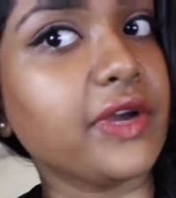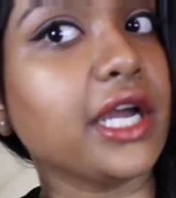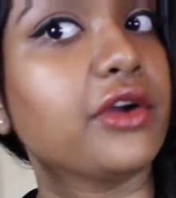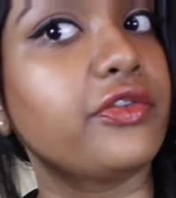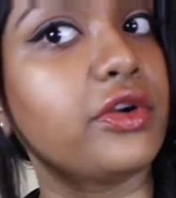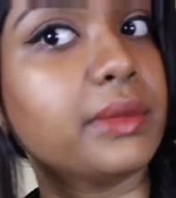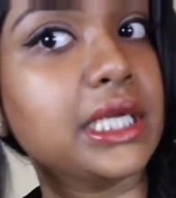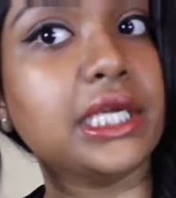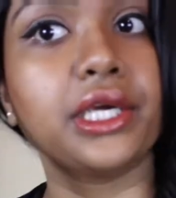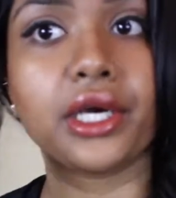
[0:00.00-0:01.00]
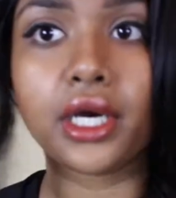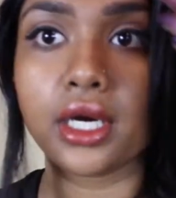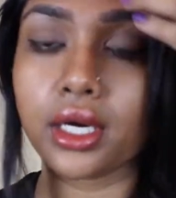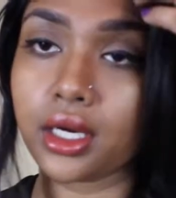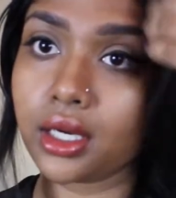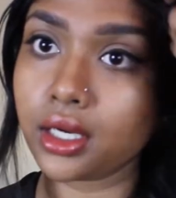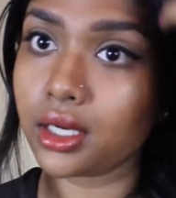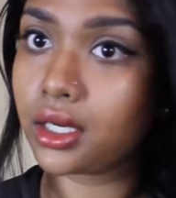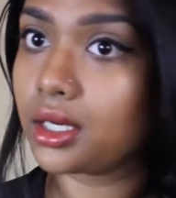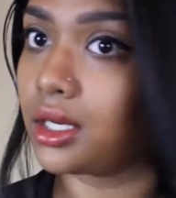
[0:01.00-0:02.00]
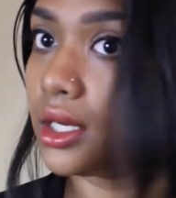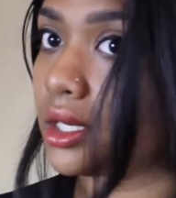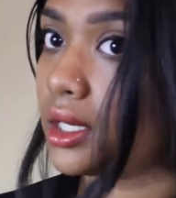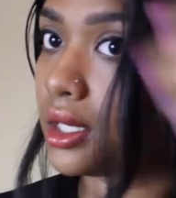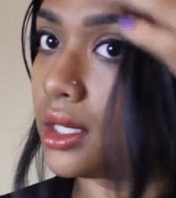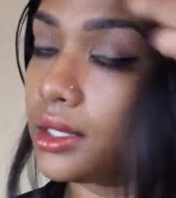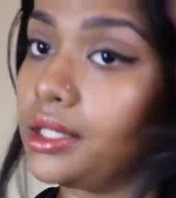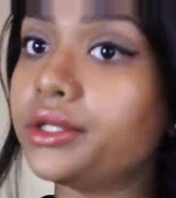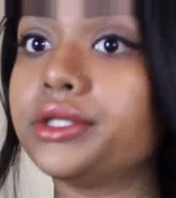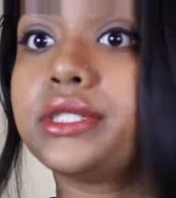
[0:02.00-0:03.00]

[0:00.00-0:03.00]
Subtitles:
of hair from here, either